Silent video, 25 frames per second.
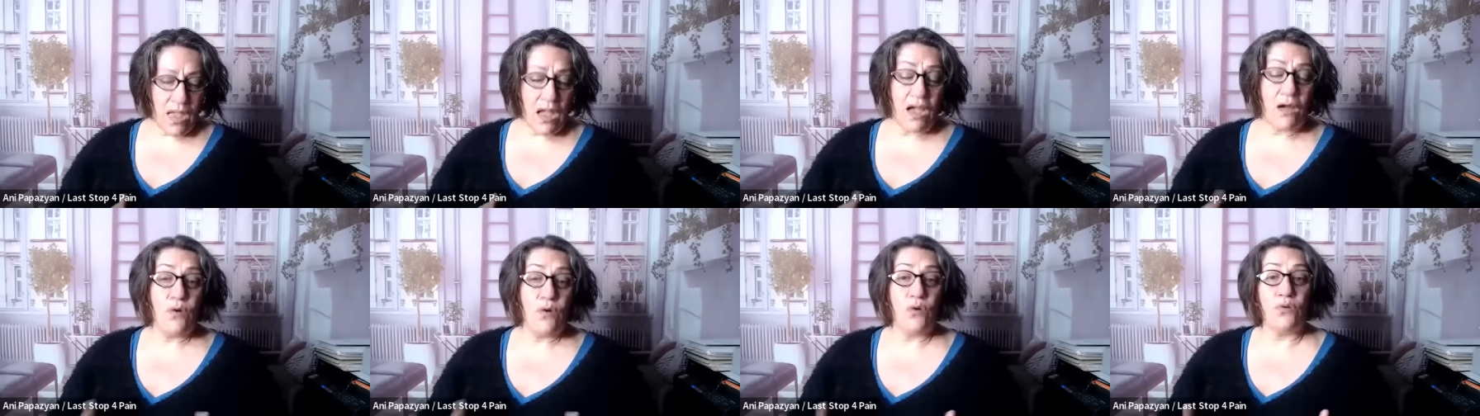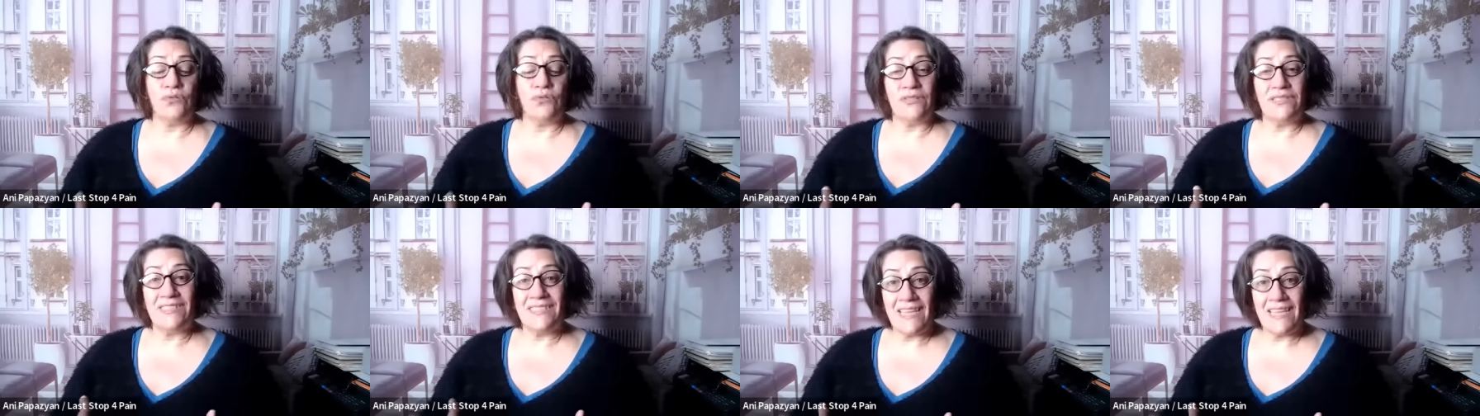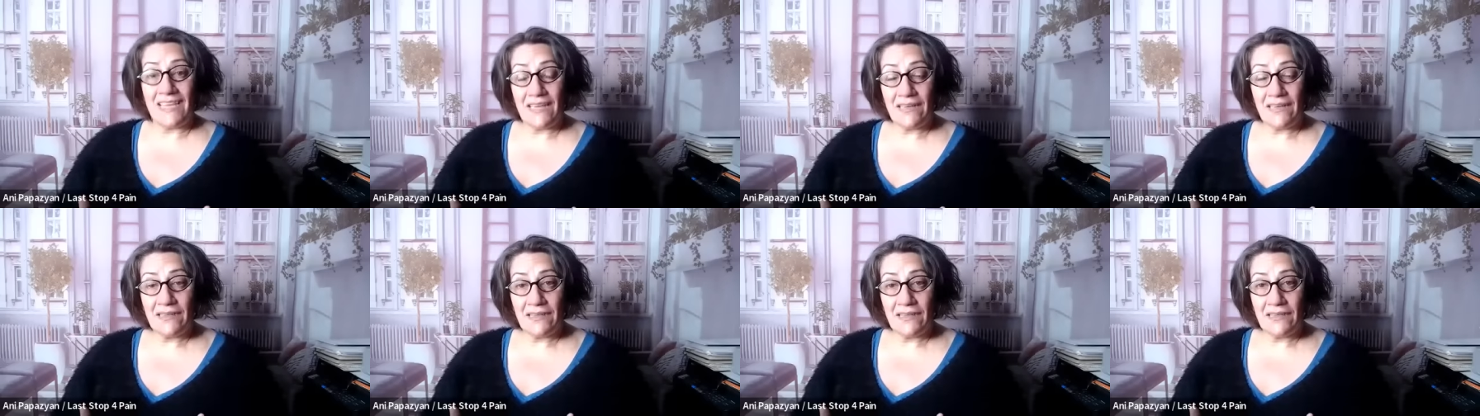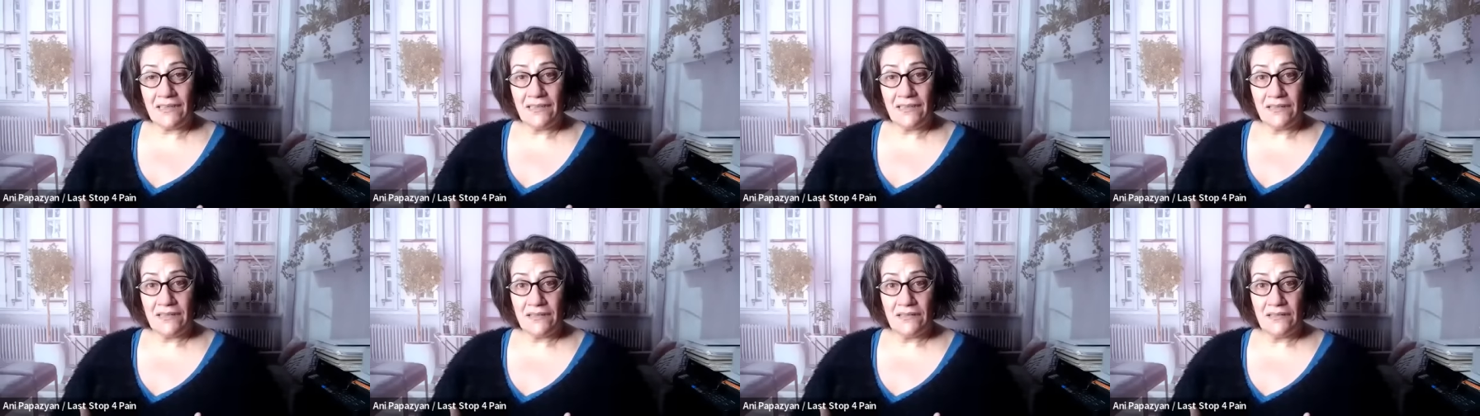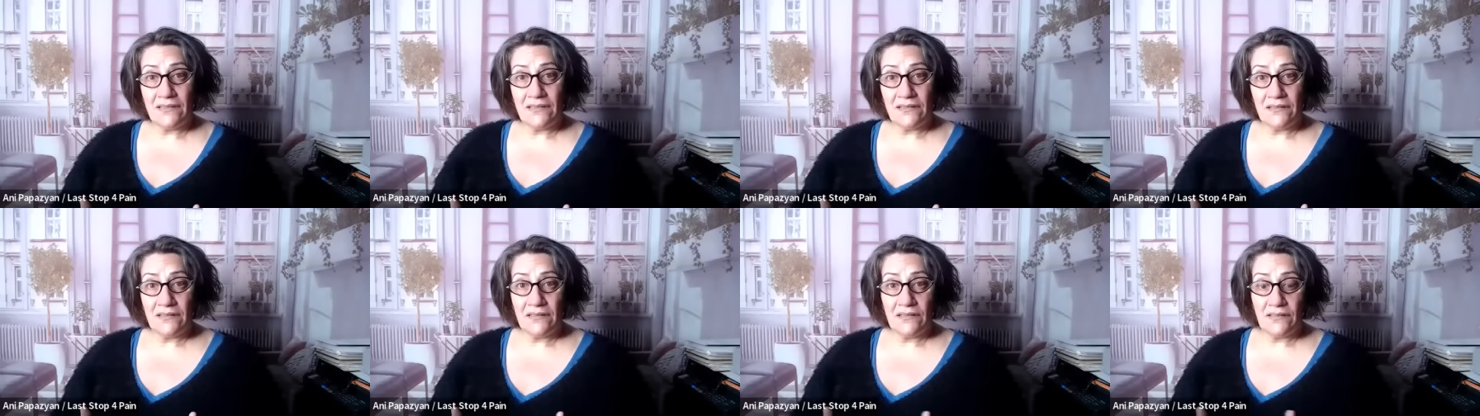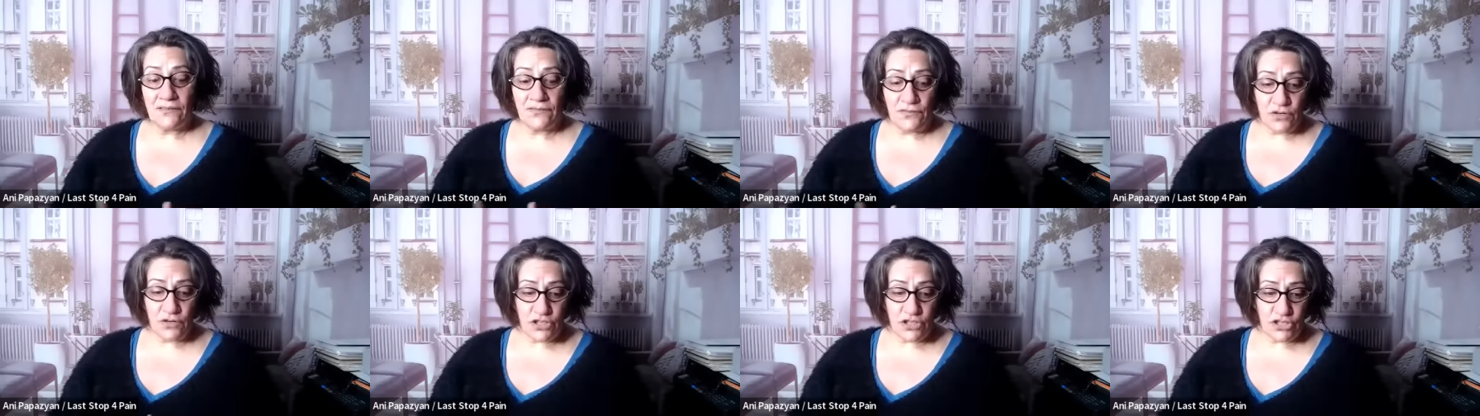Oh, zinc,
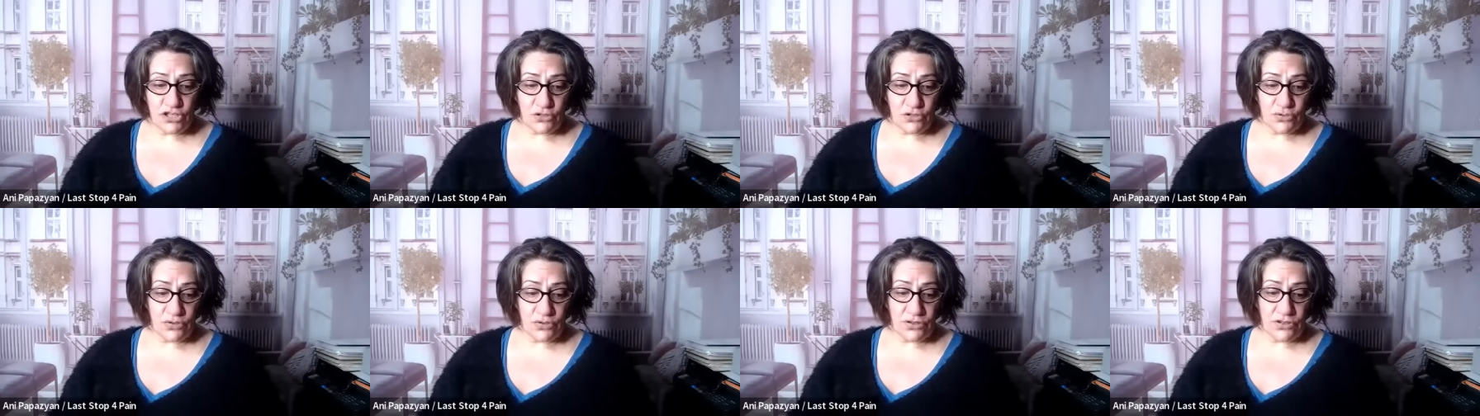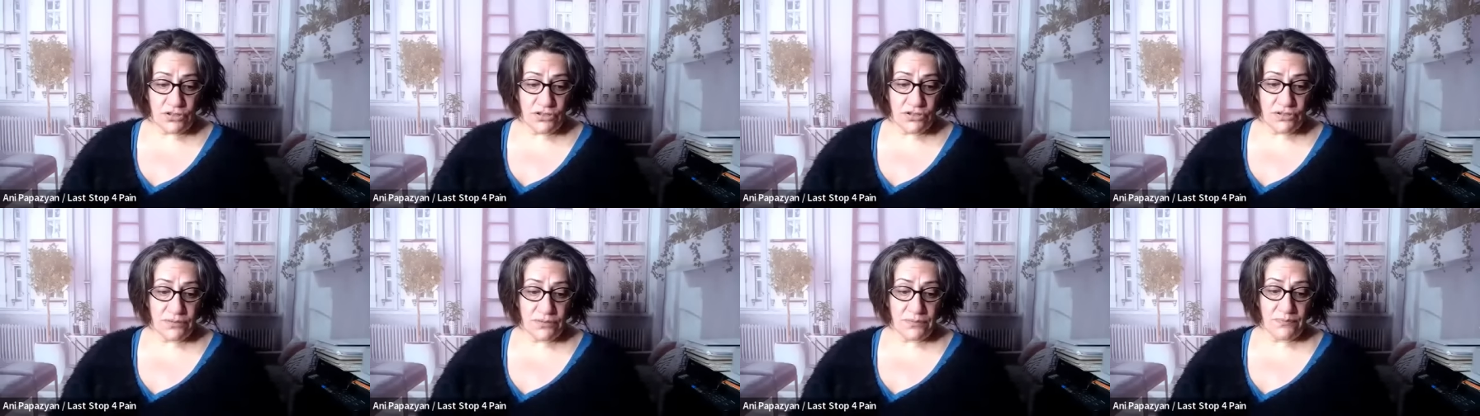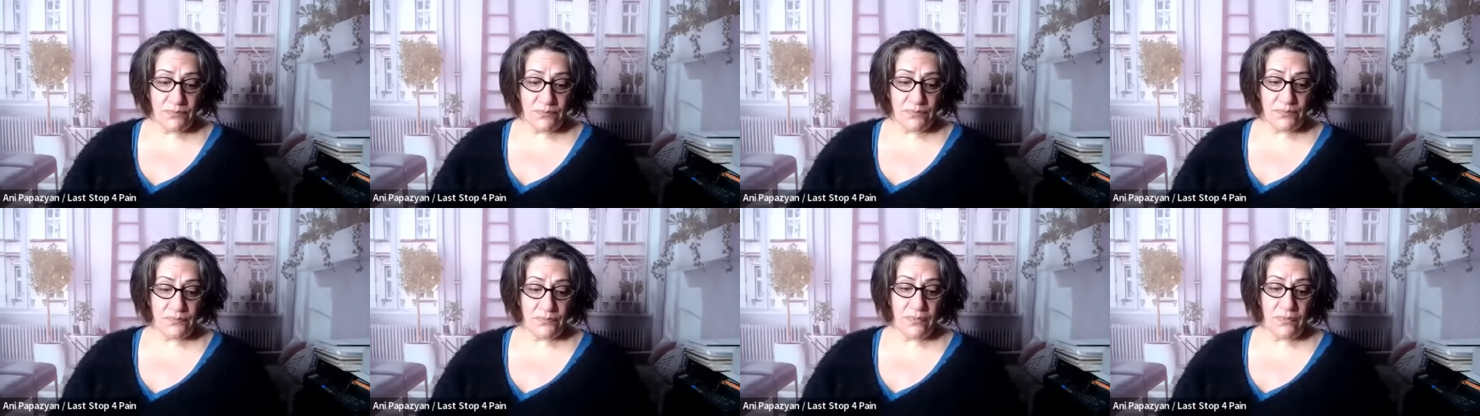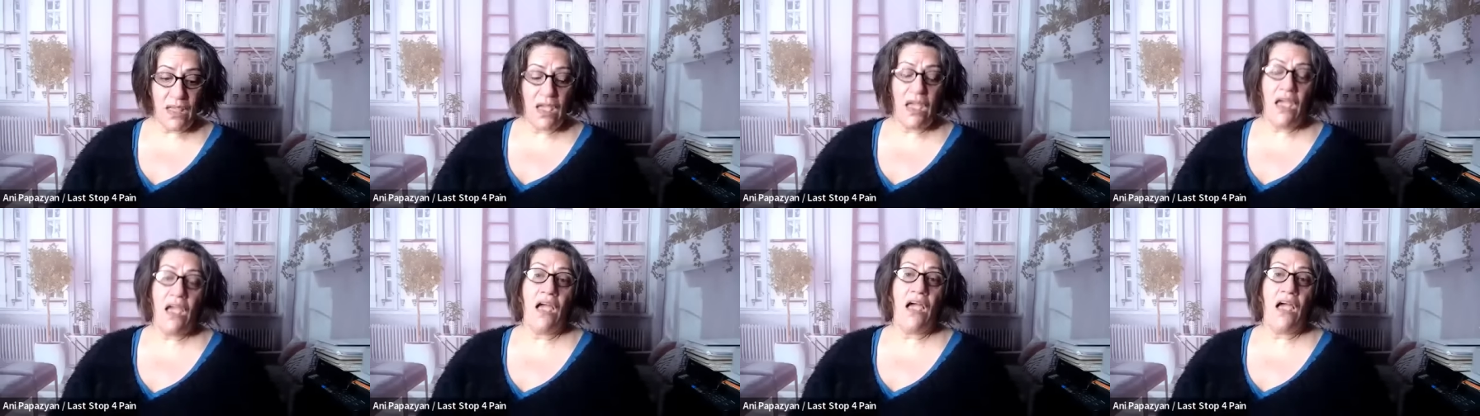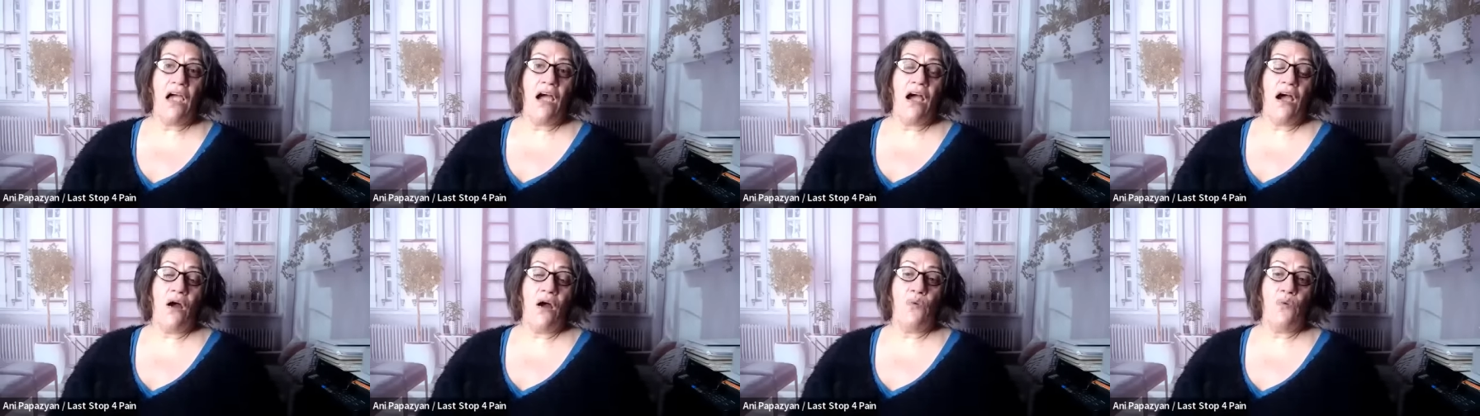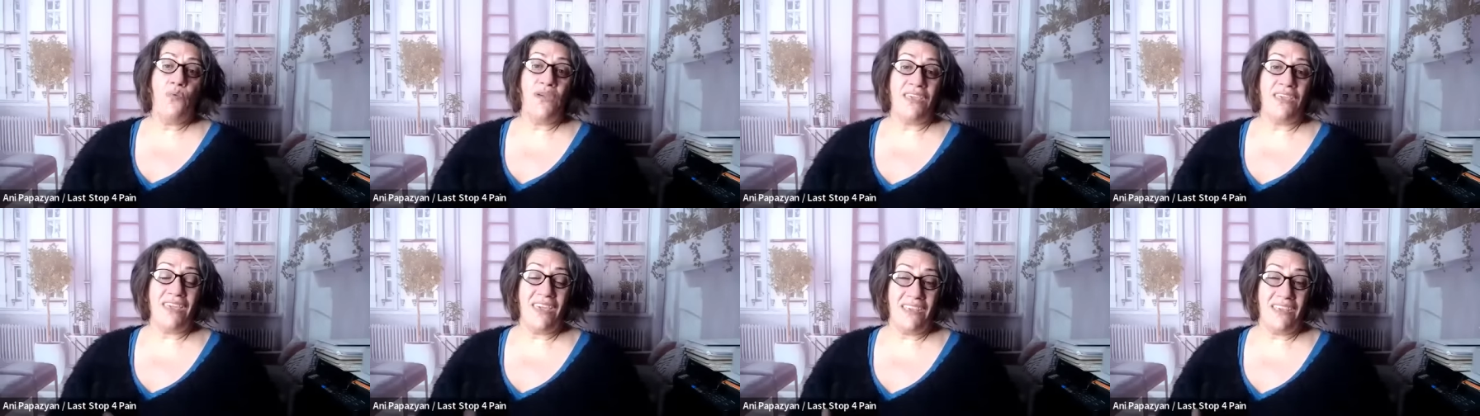for sure.
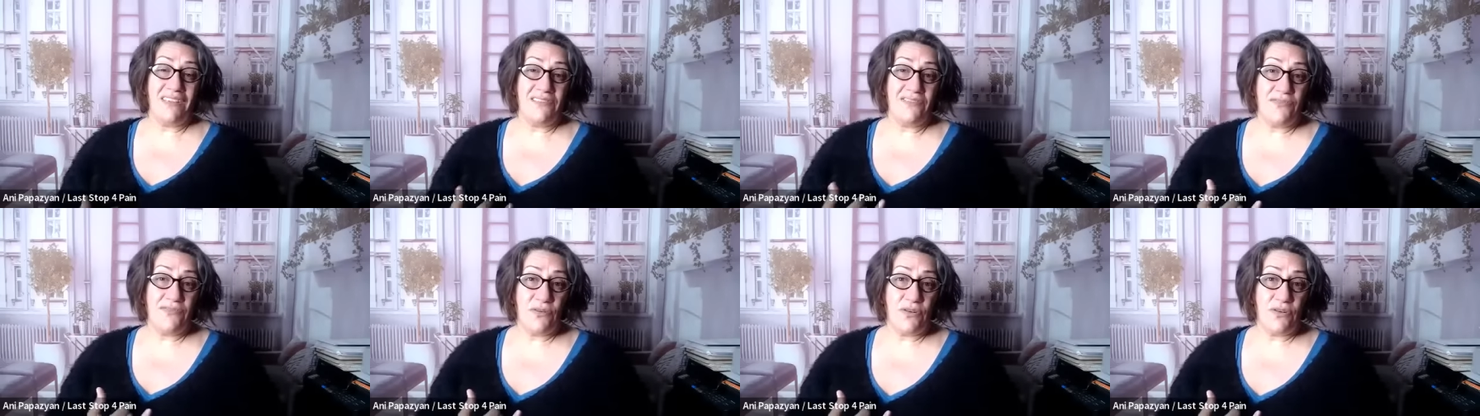We can't